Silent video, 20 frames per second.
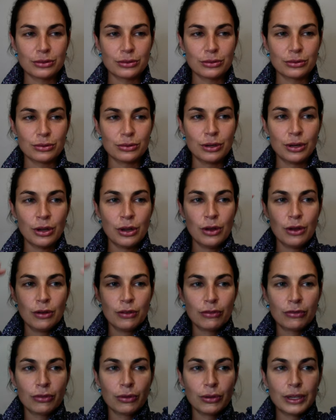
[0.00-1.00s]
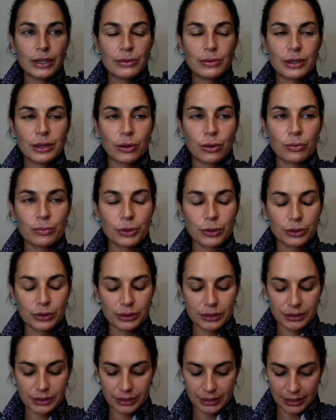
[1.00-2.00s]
to fully reopen,